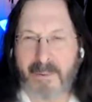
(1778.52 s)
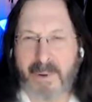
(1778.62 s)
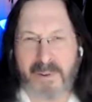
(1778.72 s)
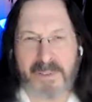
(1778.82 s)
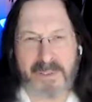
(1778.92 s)

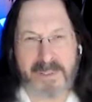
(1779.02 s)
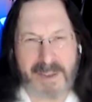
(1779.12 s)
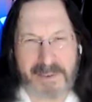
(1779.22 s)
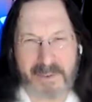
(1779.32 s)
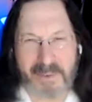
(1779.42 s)
Where's the
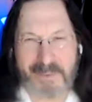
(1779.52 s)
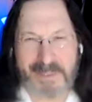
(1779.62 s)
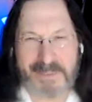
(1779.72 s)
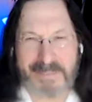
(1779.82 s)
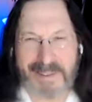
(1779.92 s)
center of
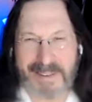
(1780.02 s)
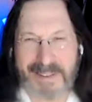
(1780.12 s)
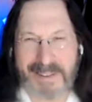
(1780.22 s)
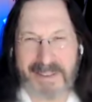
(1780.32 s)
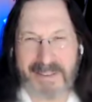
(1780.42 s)
this
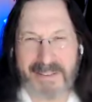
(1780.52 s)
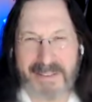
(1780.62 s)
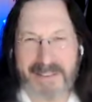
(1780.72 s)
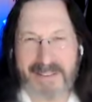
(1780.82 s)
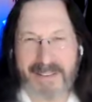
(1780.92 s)
feeling?
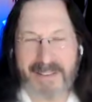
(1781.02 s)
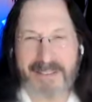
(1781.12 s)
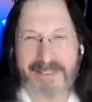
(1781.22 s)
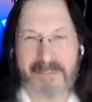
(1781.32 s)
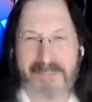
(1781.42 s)

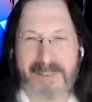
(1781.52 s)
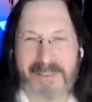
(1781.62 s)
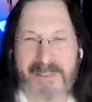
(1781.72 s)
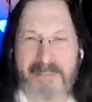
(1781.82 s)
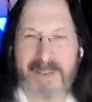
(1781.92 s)
Some,
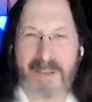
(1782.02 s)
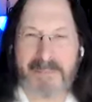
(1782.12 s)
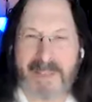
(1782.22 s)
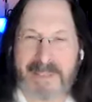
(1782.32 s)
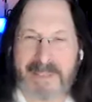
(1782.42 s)

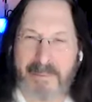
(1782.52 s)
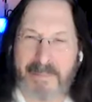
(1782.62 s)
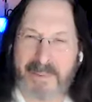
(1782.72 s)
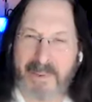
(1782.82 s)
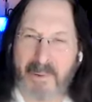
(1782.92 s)
sometimes that's
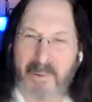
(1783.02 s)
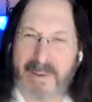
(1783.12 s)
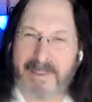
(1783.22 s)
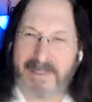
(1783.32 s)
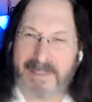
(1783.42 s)
helpful to go
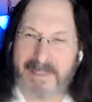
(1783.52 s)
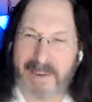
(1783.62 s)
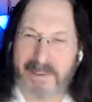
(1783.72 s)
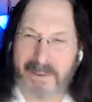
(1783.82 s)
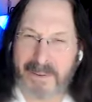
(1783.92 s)
right to the
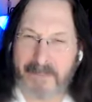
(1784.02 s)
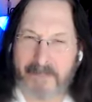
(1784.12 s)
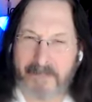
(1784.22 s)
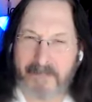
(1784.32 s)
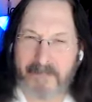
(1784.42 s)
center.